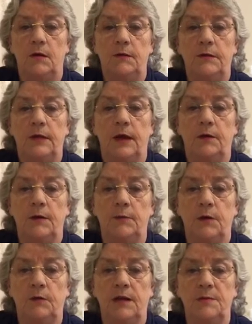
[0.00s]
No, it
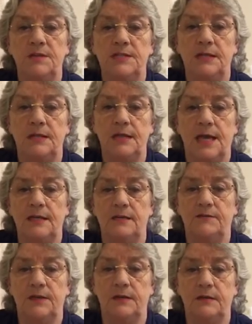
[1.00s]
won't let me see the end
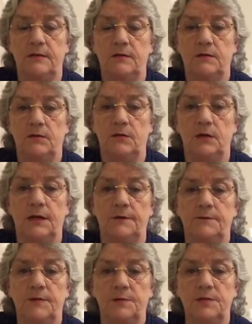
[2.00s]
of it, Orla.
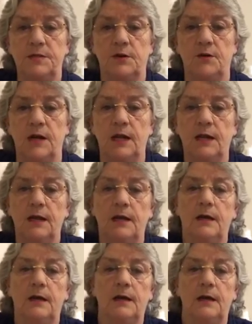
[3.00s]
I'm sorry.
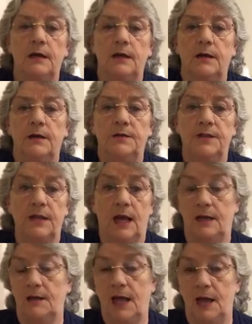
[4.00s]

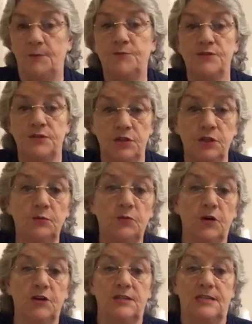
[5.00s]
I presume
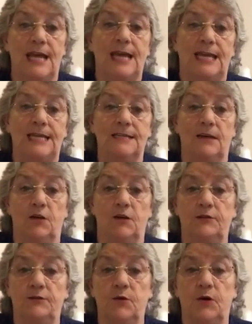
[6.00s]
what you're saying is a lot
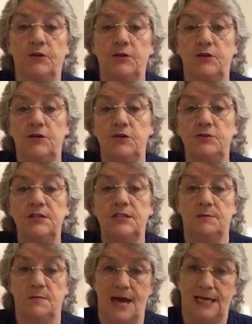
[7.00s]
of what used
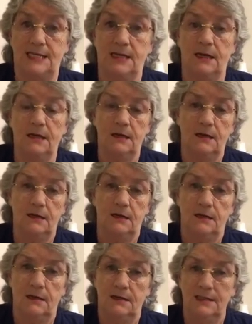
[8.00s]
to matter
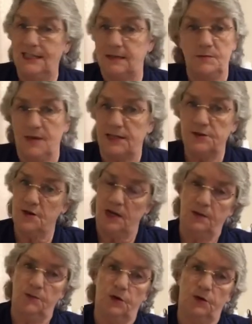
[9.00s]
didn't matter
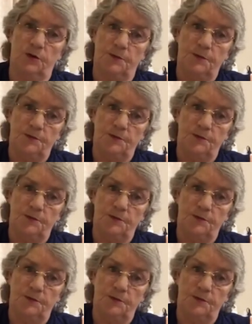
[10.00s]
anymore.